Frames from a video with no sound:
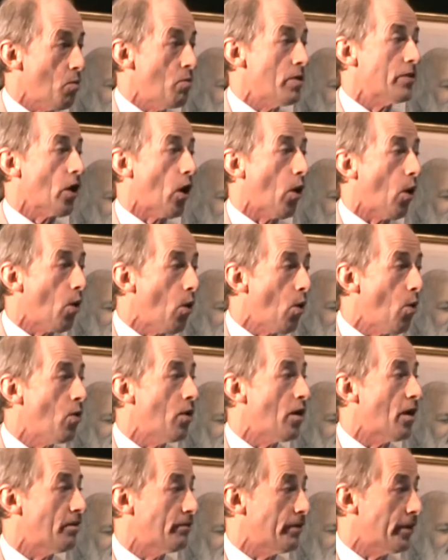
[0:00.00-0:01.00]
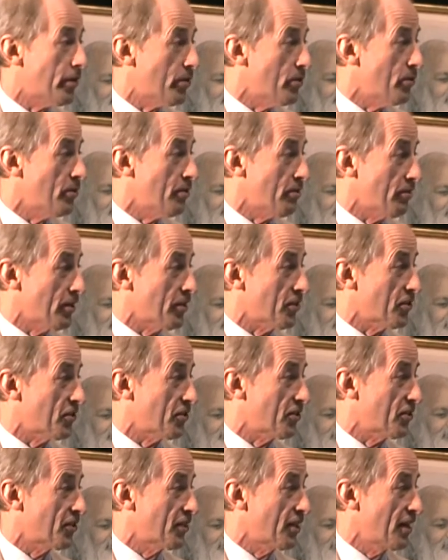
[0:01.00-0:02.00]
with the whole of the
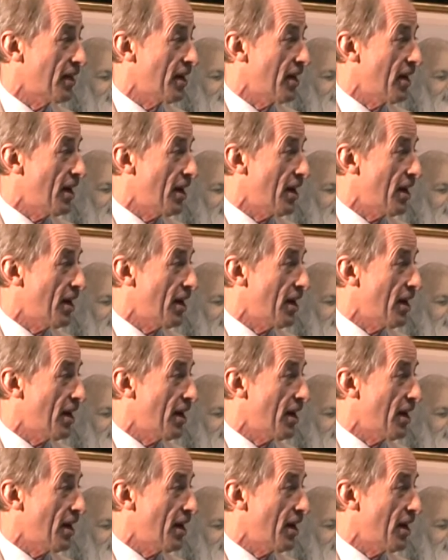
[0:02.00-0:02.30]
universe.